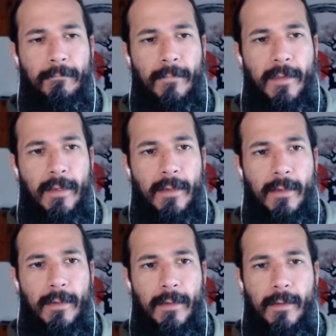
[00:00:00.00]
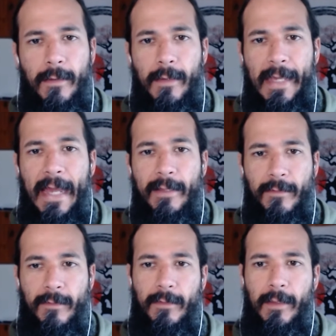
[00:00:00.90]
the
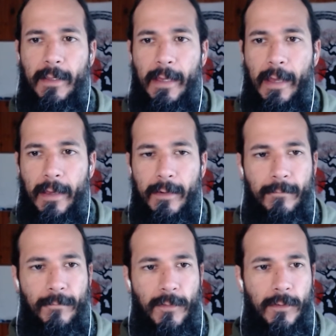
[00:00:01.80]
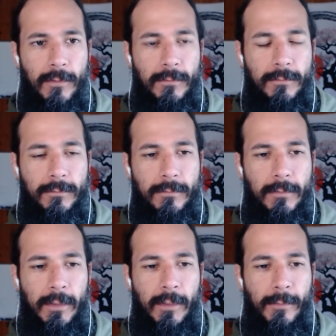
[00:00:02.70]
cats that they had. So
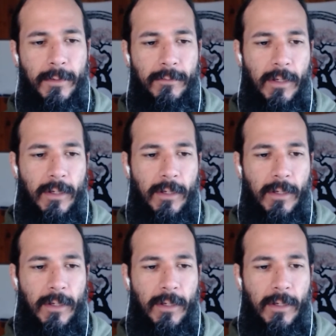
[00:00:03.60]
a little bit of a